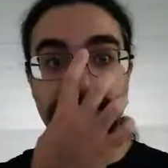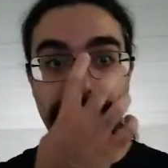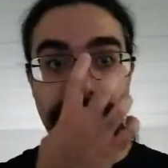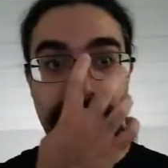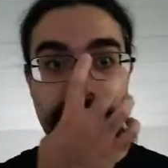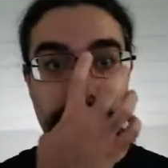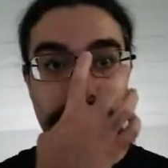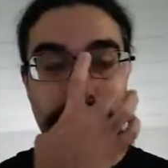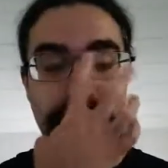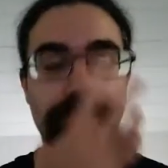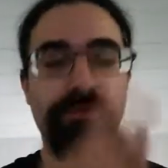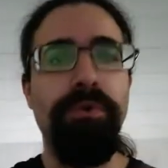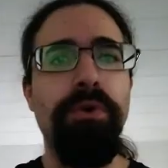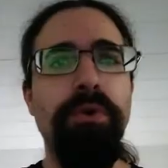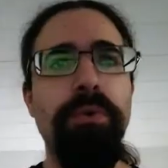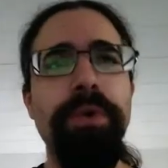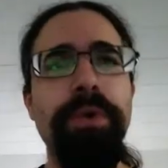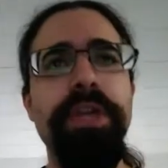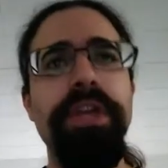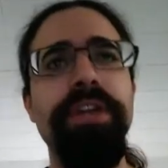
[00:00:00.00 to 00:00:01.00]
Now, before
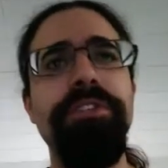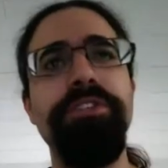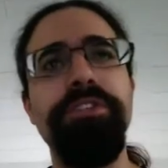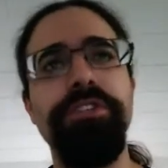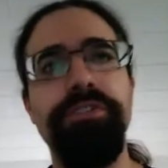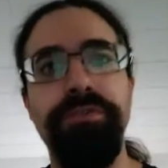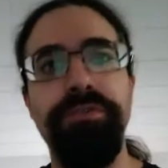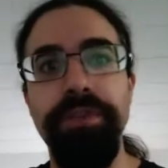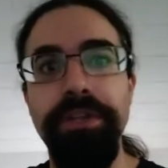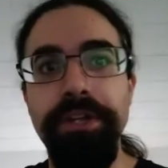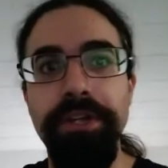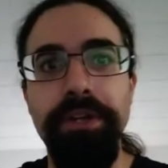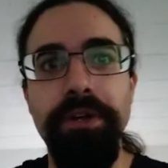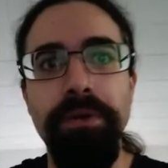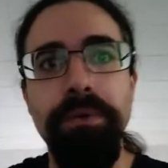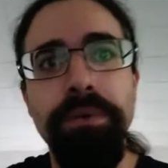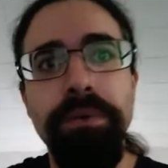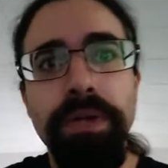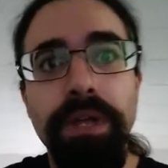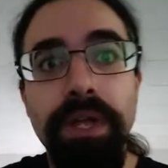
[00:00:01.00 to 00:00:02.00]
we end this
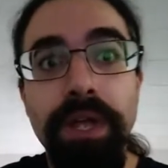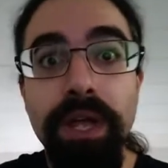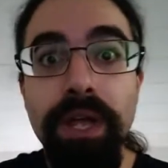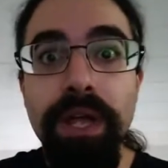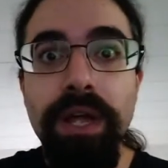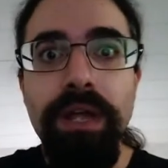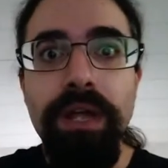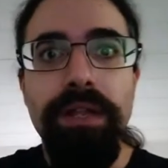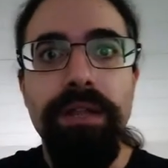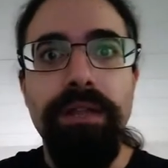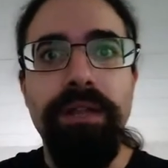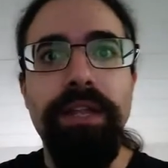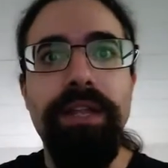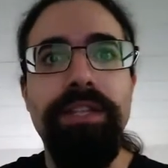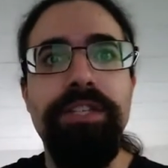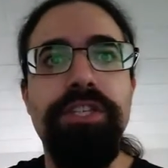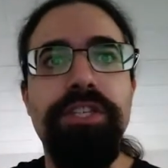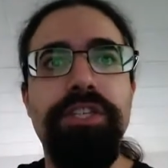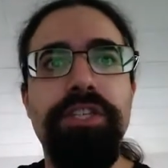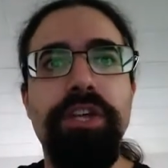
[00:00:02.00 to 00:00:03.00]
video,
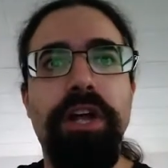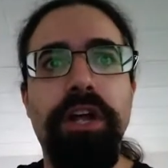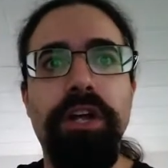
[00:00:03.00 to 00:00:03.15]
let's